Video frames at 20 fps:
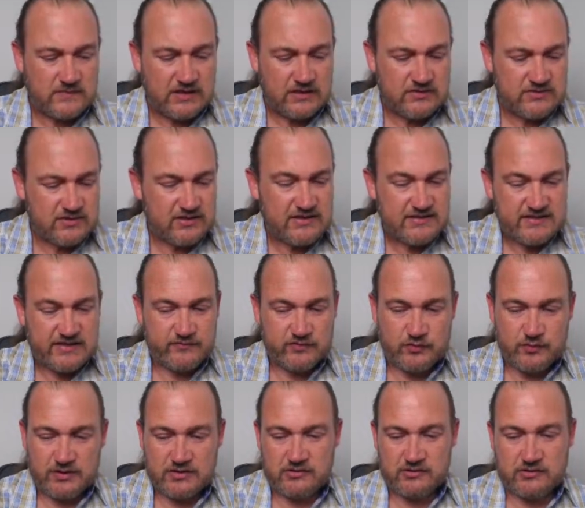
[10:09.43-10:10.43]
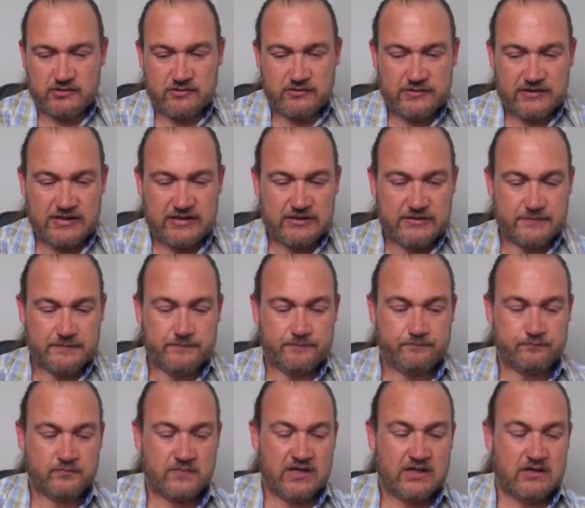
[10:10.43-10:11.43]
So let's have a quick look
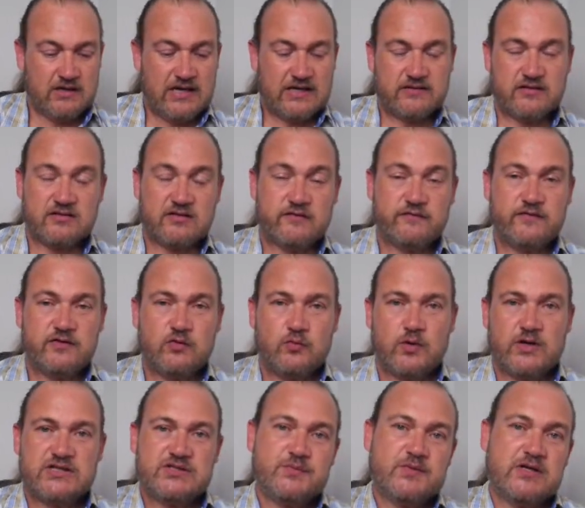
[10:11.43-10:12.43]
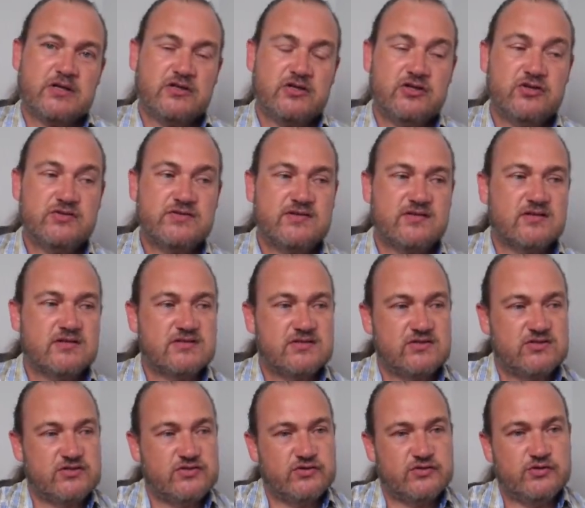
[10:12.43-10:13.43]
at the different ways we can use this
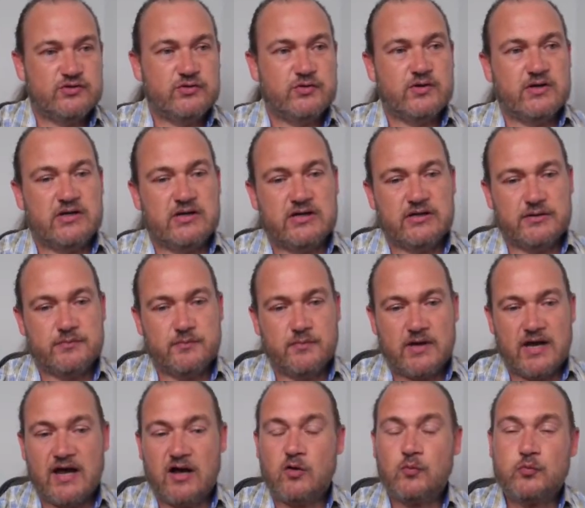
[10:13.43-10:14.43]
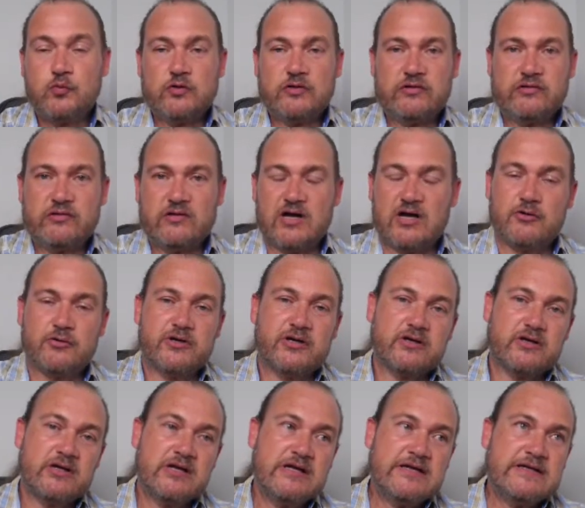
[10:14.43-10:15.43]
to help with
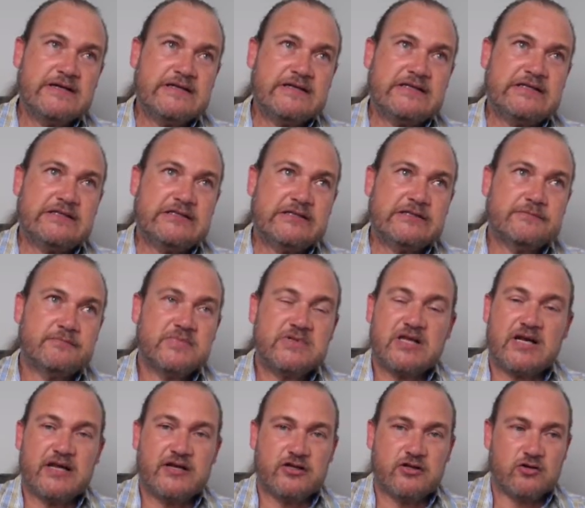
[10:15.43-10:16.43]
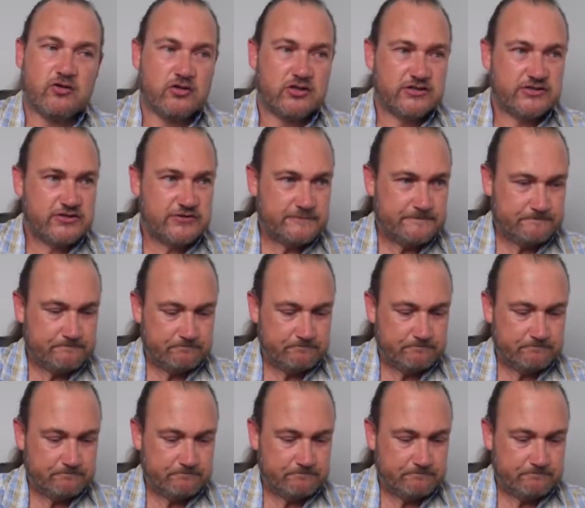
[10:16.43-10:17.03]
our trading knowledge.